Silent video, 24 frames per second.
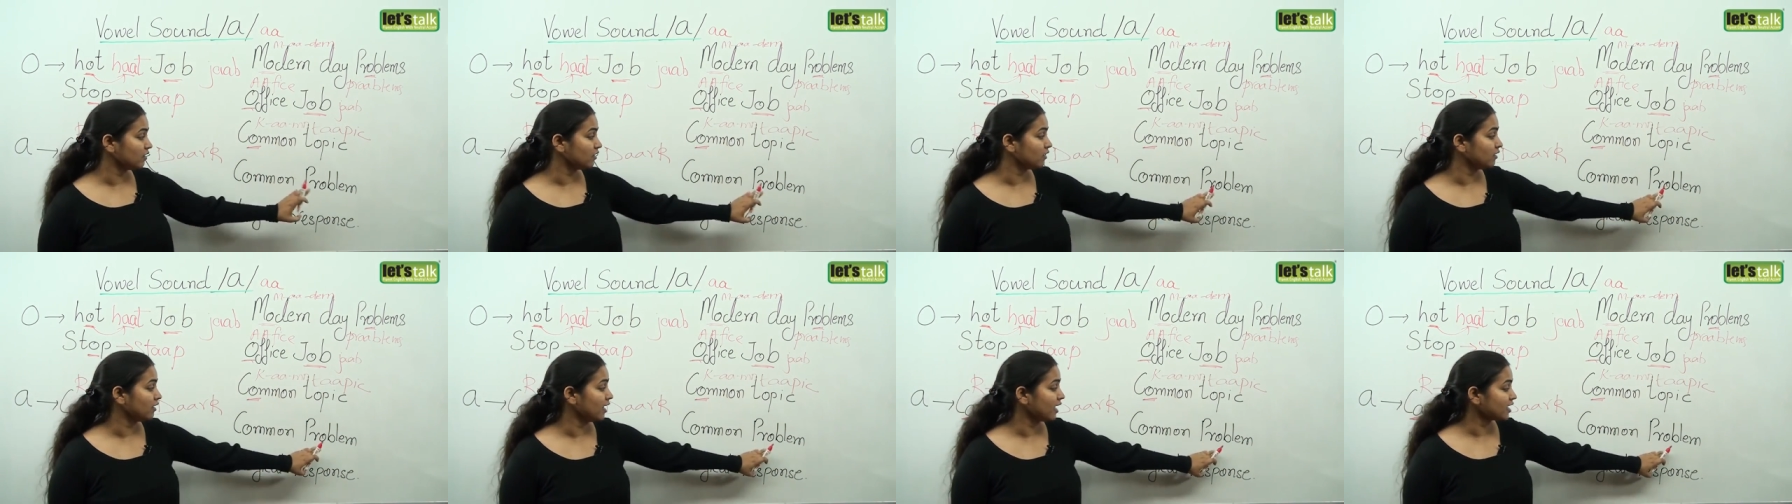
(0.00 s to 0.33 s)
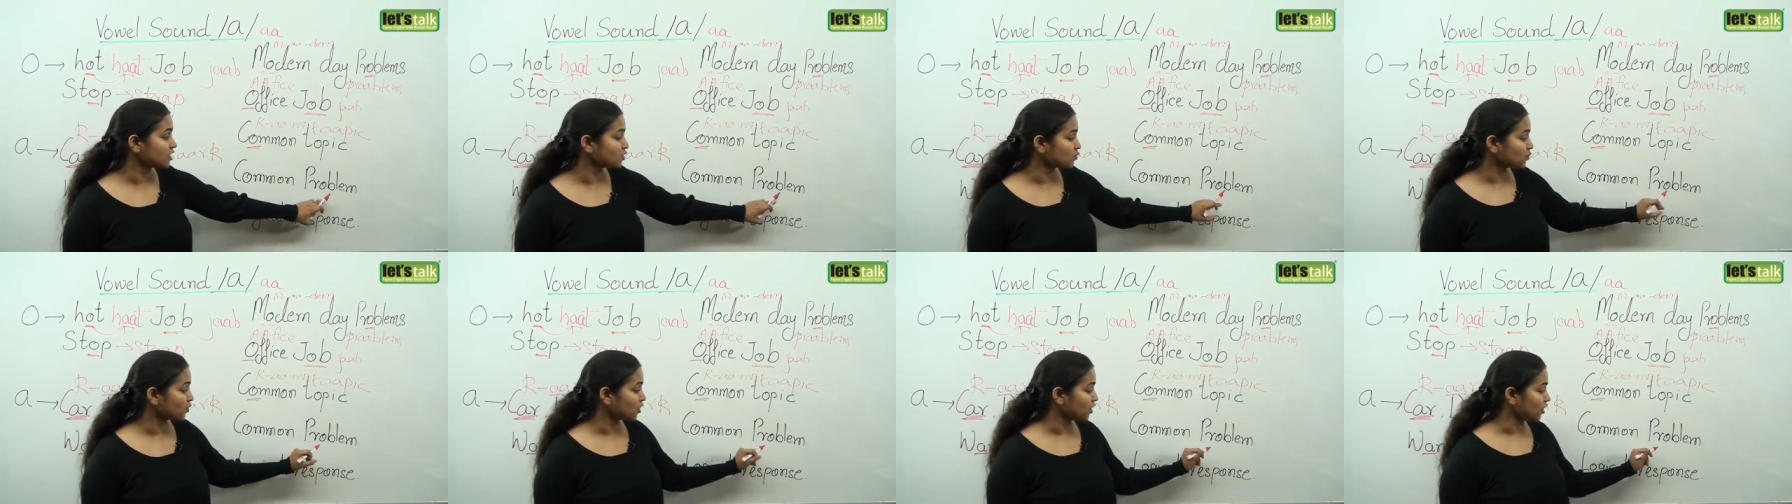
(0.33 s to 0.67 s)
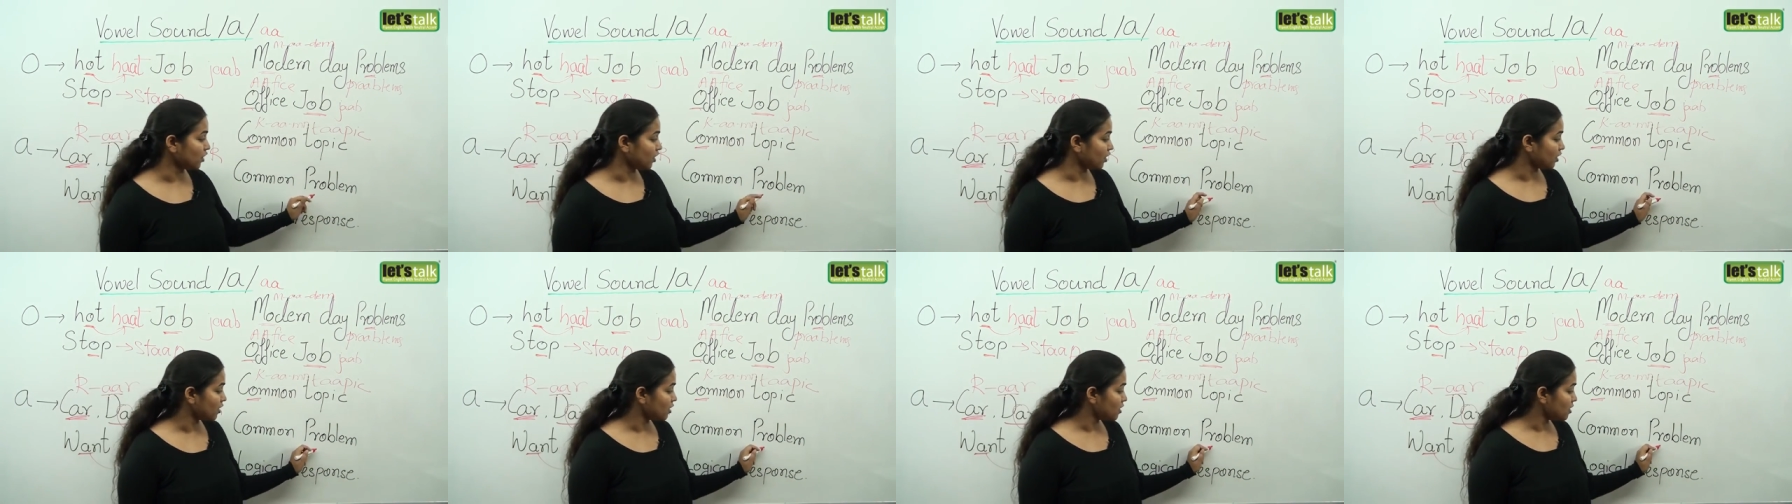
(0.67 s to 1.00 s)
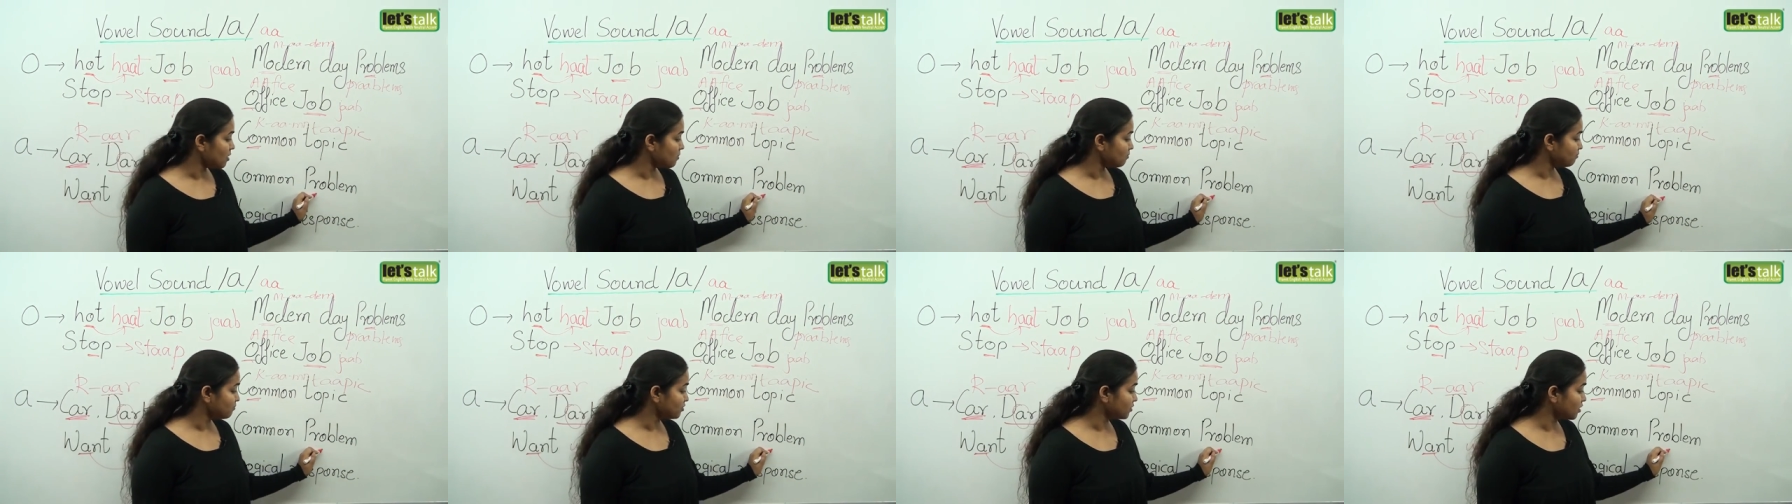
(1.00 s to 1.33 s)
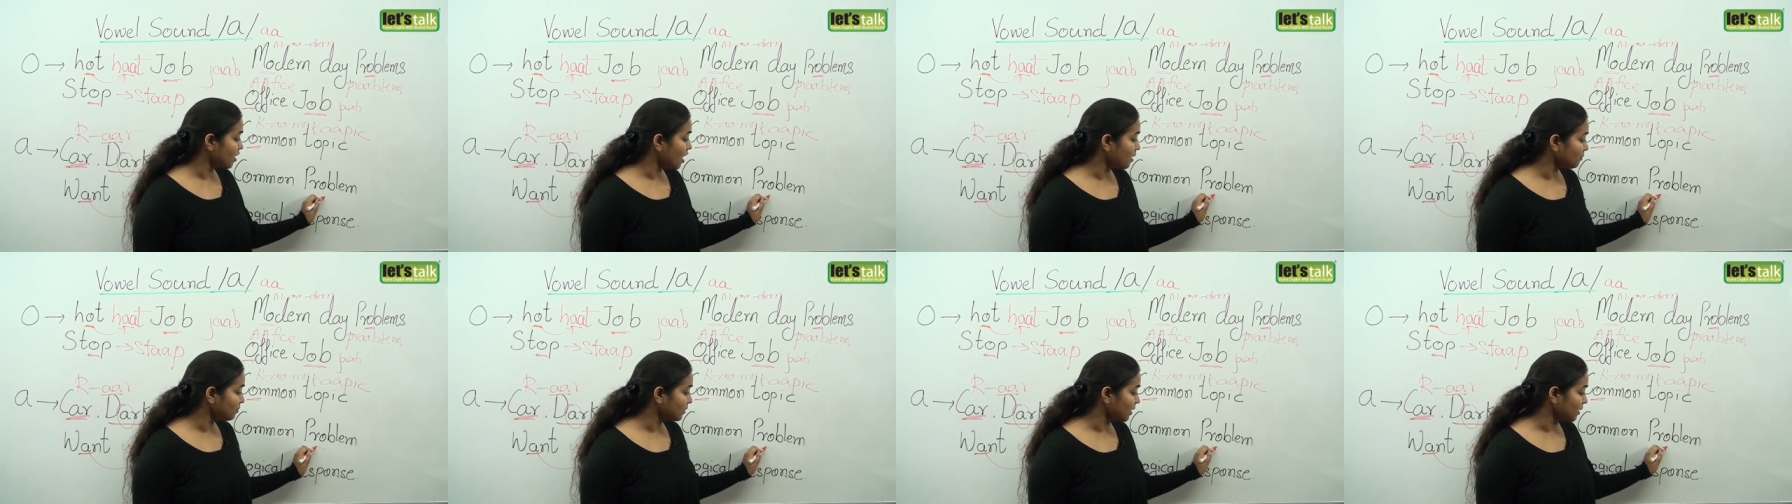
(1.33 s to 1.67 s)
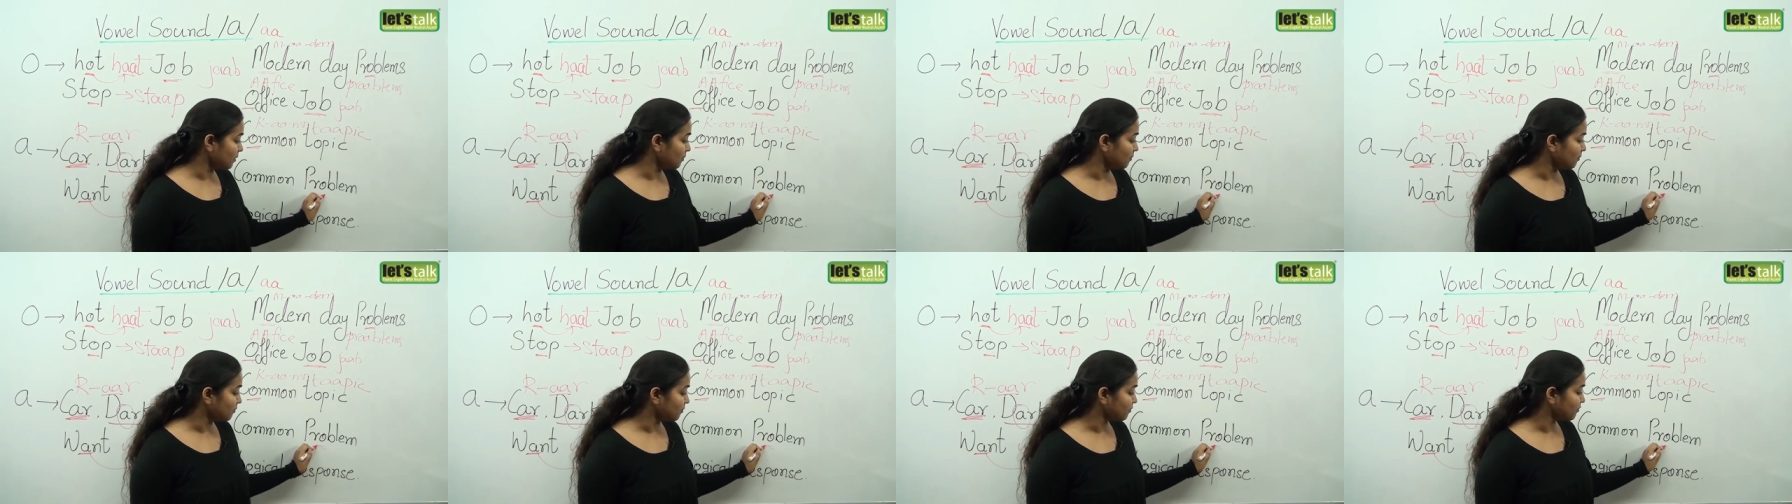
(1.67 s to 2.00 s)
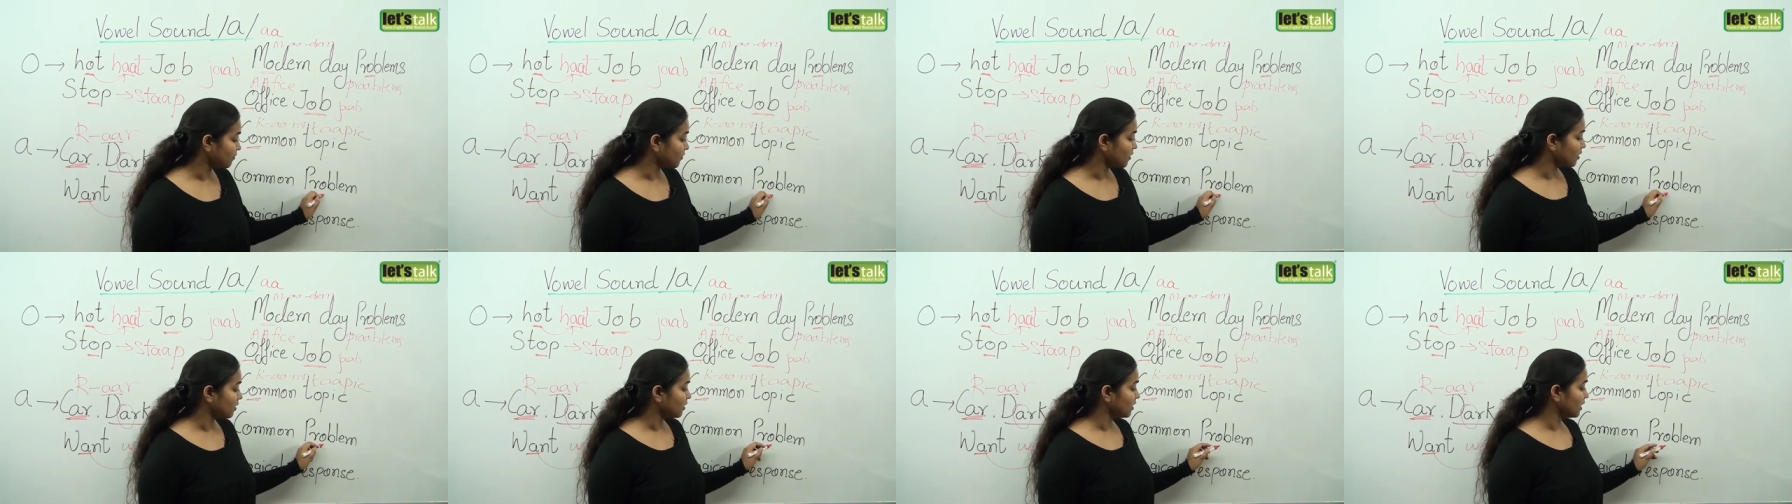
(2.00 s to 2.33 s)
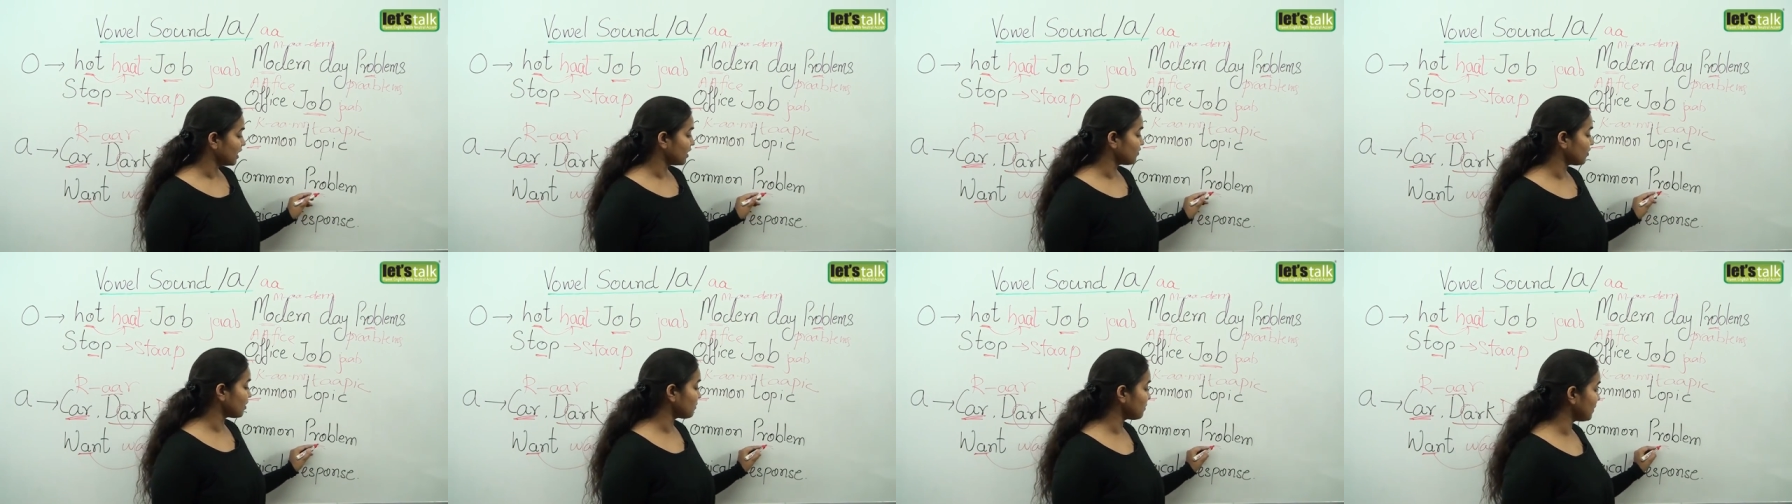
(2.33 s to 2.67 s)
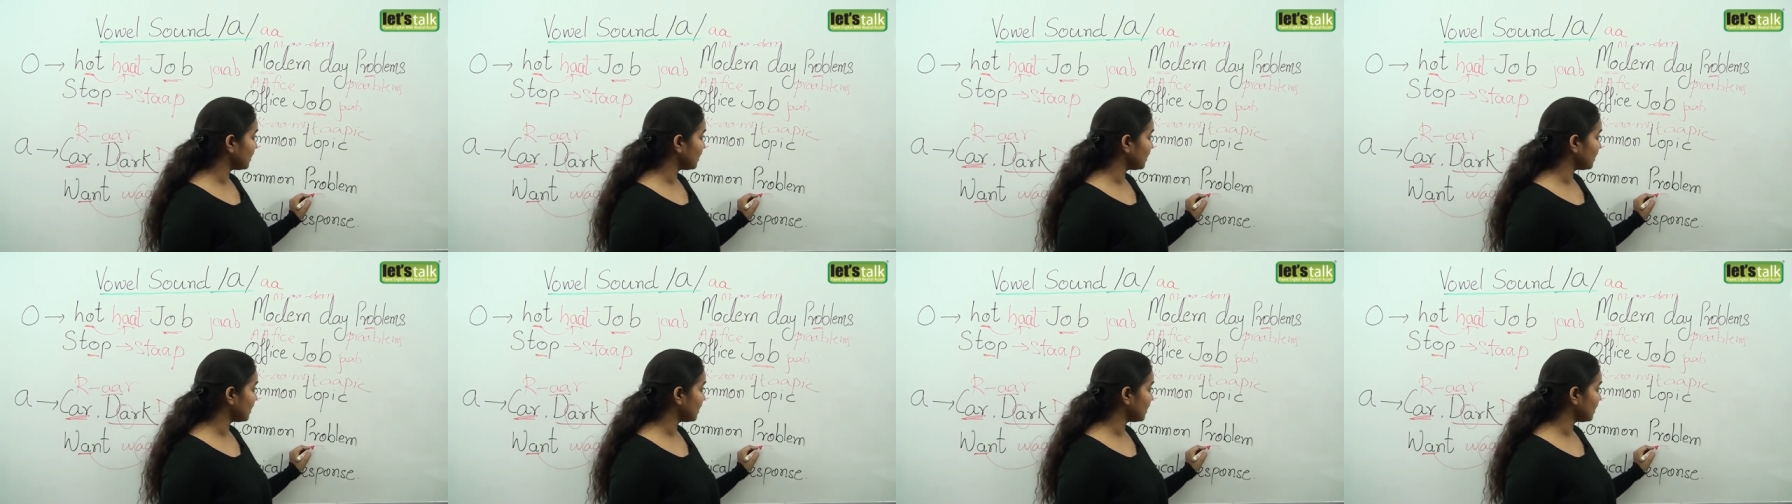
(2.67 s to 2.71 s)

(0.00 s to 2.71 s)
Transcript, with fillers: The next word, problem, giving